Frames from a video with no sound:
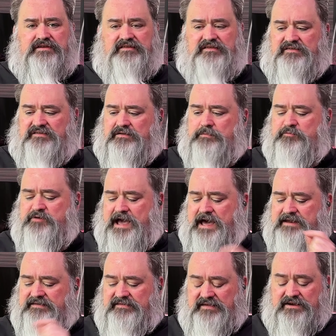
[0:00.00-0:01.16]
the system, we had
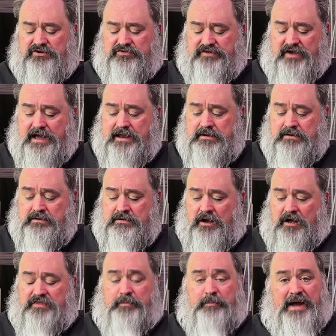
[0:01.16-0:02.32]
a single dot
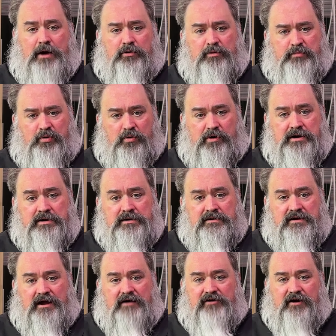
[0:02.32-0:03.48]
on the power port
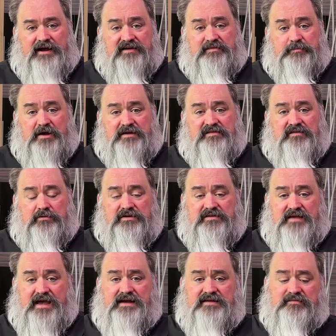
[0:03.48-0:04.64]
of our Xbox Series
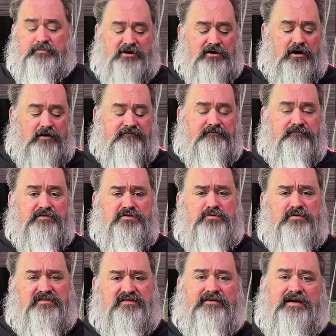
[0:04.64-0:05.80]
X, but in our
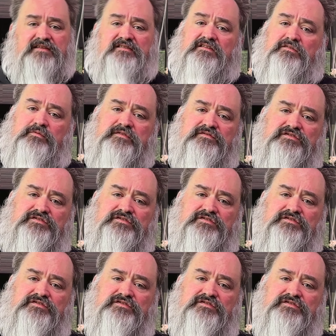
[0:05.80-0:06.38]
newest devices, we've